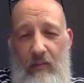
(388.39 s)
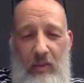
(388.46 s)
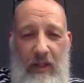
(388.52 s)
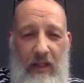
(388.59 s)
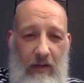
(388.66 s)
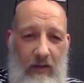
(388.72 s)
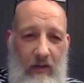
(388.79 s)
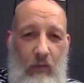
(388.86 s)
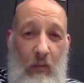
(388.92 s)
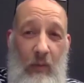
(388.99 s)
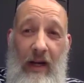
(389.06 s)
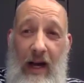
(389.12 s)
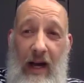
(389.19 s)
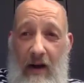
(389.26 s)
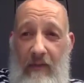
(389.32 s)
because what we
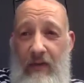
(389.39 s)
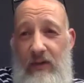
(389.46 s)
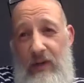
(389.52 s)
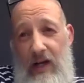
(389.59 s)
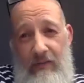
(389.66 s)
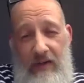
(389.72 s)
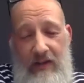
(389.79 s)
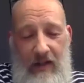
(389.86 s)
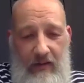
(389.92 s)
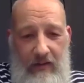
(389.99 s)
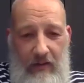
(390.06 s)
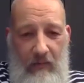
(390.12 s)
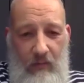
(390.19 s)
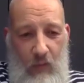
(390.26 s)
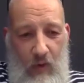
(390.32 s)
have is we have a
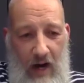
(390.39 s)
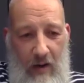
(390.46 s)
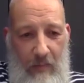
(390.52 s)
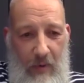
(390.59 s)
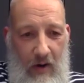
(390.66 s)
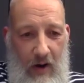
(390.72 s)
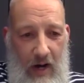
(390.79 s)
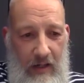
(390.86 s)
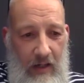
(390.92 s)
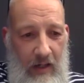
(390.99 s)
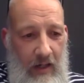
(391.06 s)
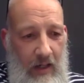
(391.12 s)
system whereby